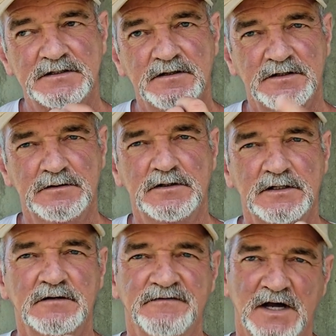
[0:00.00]
to the
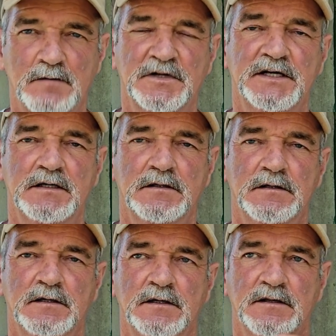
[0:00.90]
nuclear family
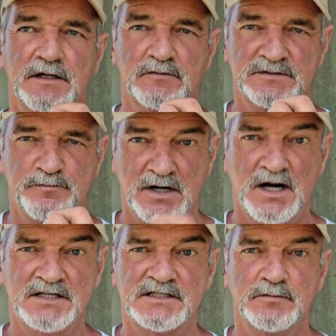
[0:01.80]
that was
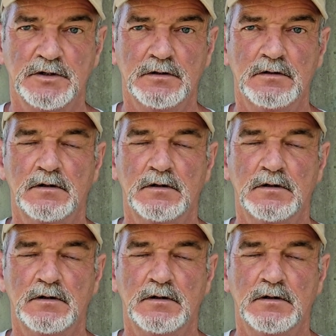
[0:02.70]
possible